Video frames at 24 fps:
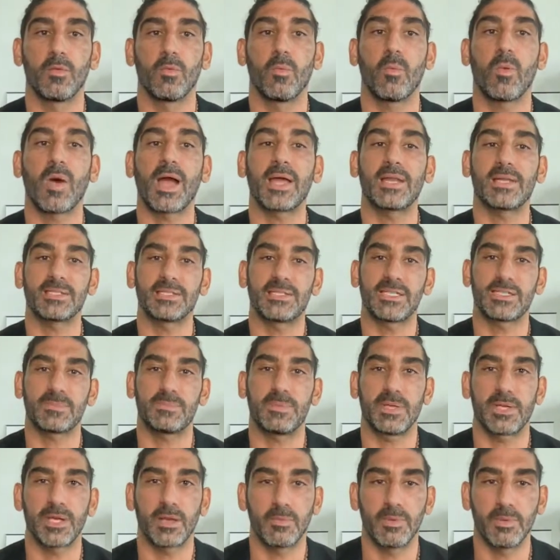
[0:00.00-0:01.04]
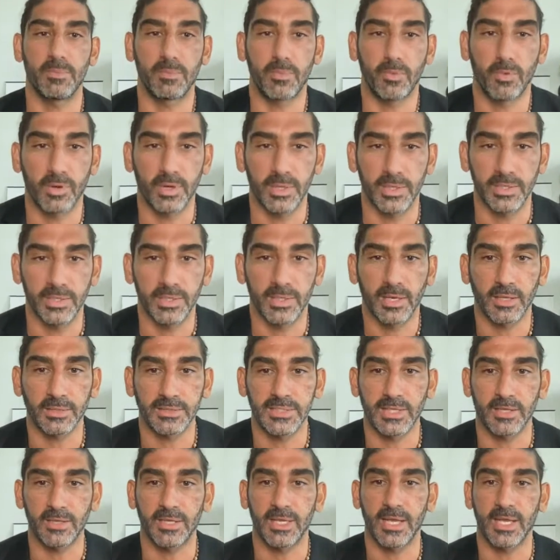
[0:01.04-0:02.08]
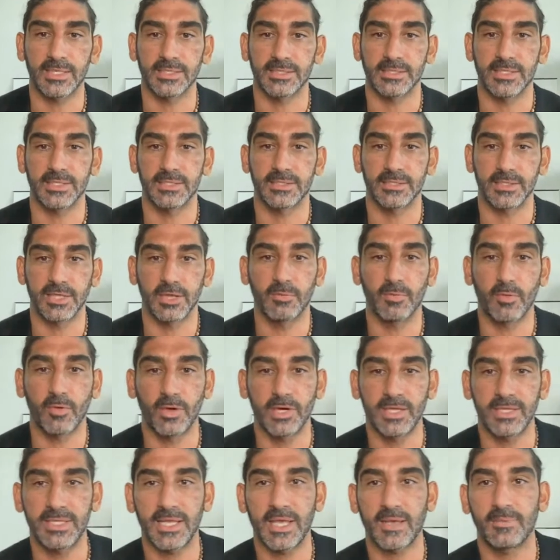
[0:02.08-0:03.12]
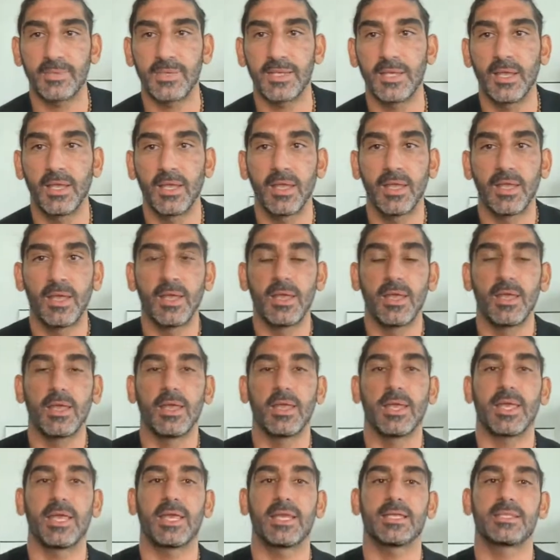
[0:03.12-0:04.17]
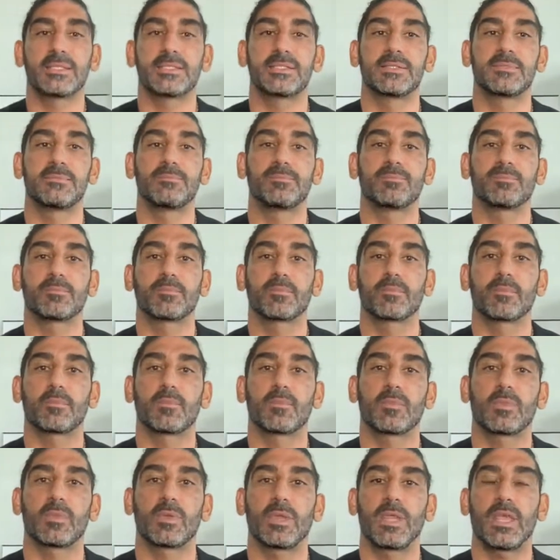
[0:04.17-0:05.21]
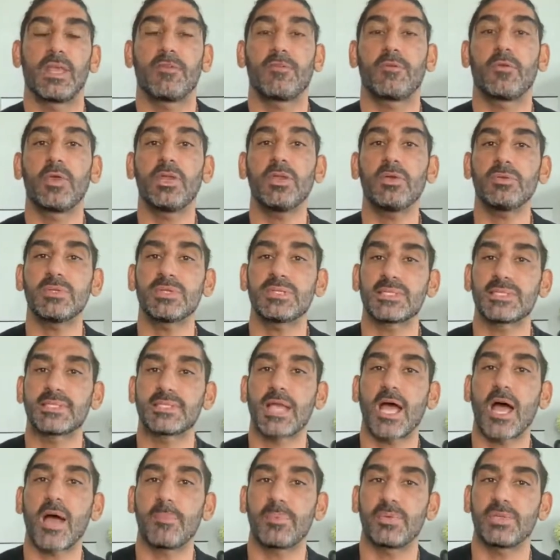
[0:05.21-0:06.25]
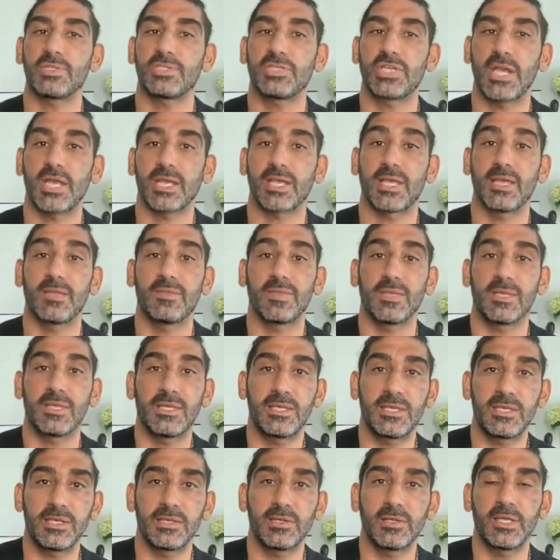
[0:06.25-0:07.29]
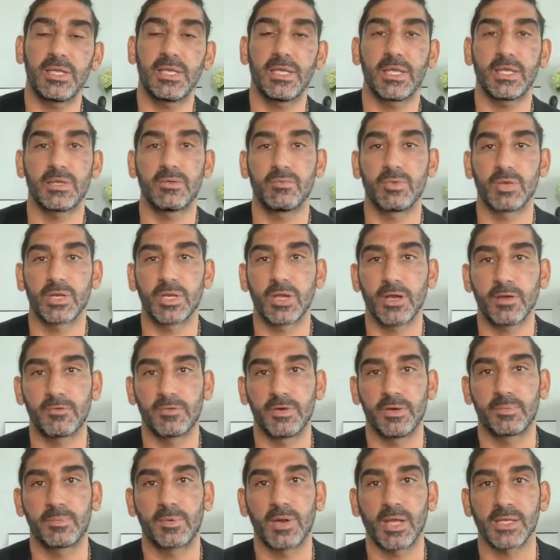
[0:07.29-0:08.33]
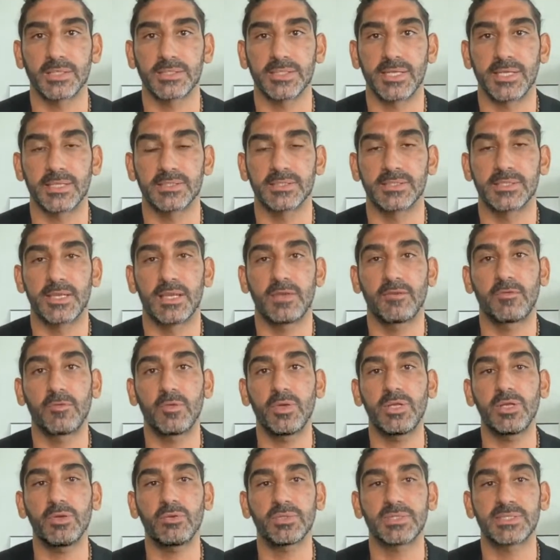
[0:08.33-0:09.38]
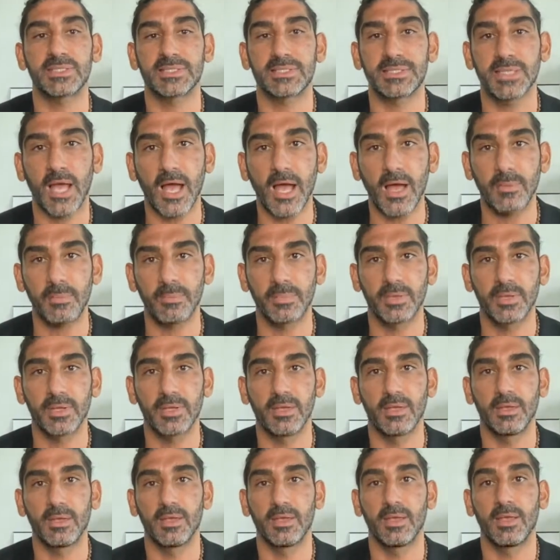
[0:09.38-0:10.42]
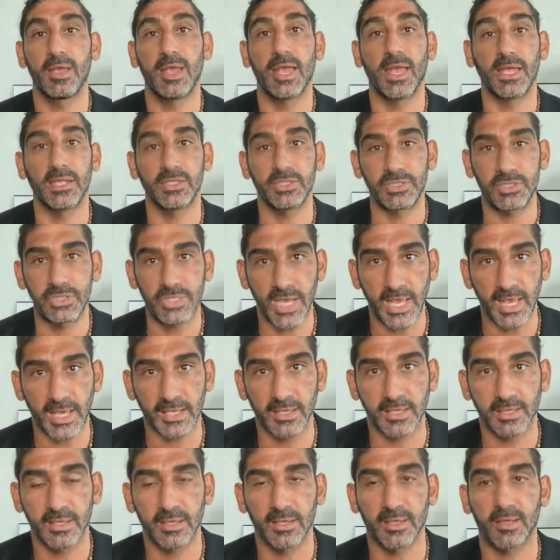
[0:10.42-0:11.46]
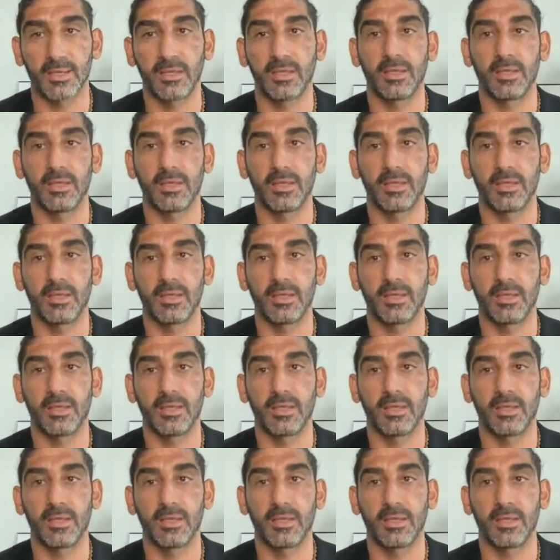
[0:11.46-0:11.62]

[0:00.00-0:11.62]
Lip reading: why does this become important? And I'll tell you guys this. Good morning, Debbie. Is if we don't stop and check in the healing and recovery process, if we don't stop and check